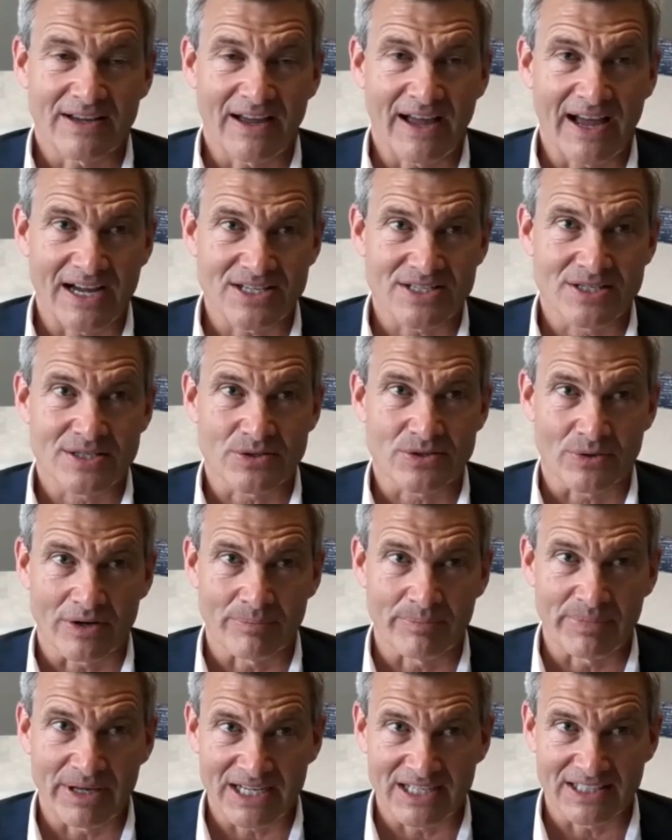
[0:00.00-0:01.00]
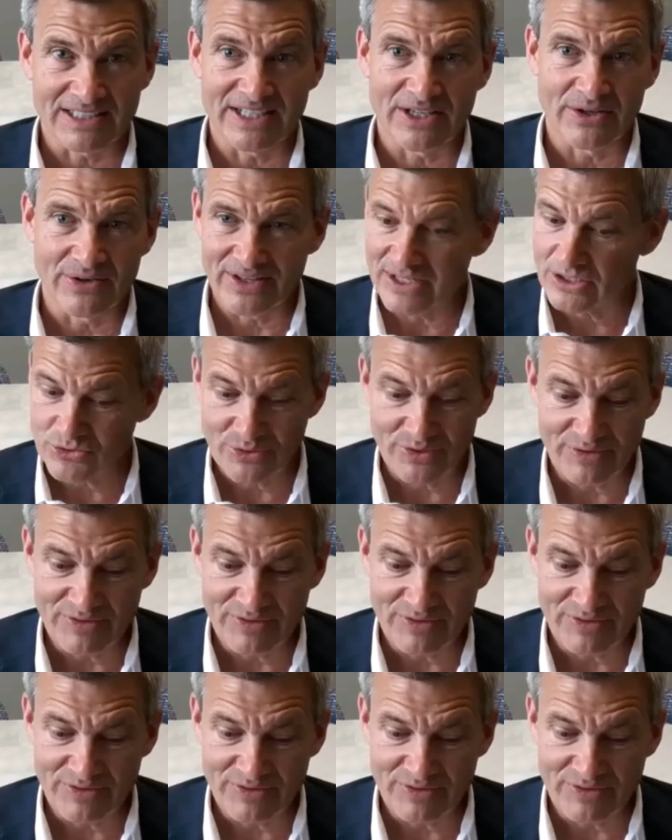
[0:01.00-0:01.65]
has sort of been a leader in this.